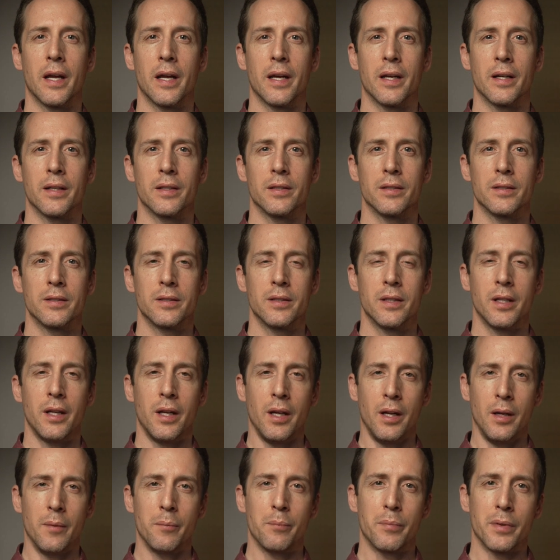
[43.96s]
as
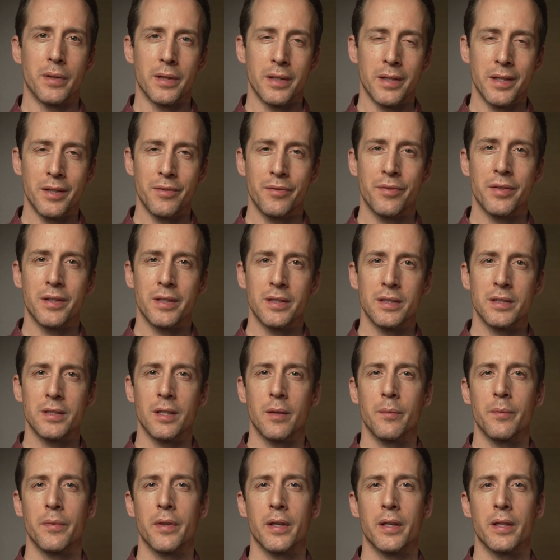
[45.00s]
belief in
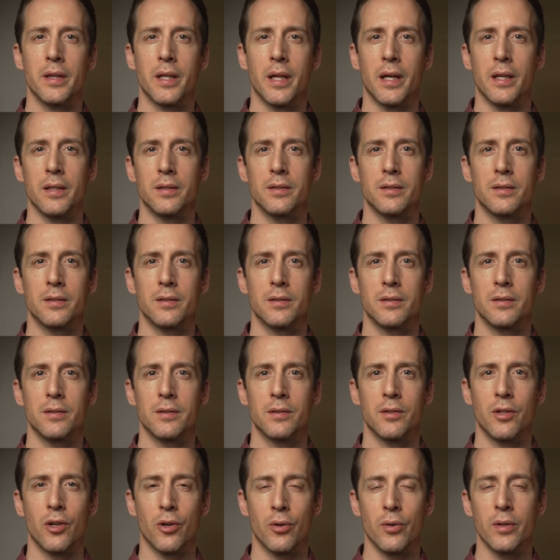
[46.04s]
something that's
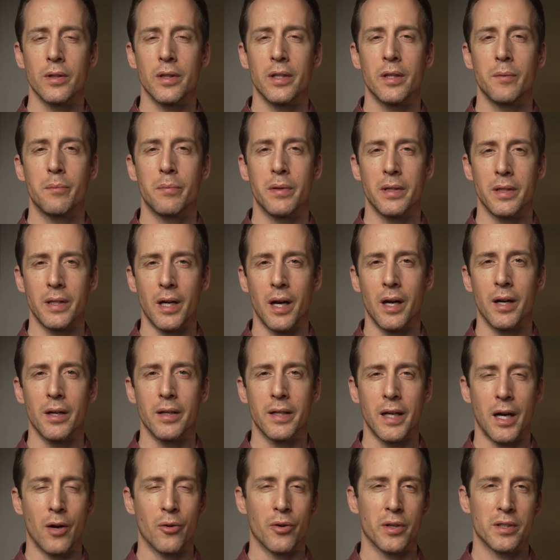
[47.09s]
currently
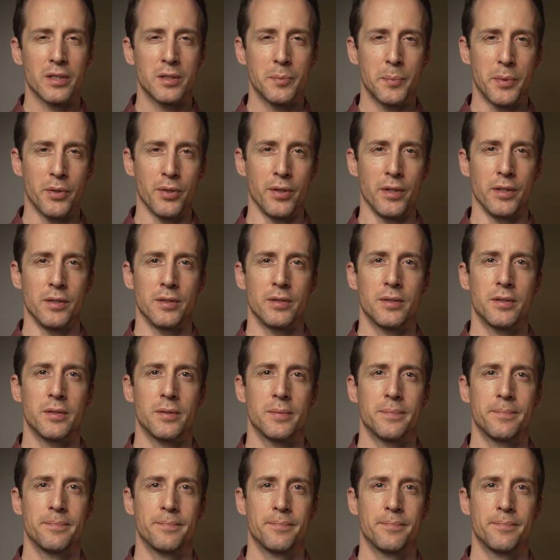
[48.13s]
beyond our experience.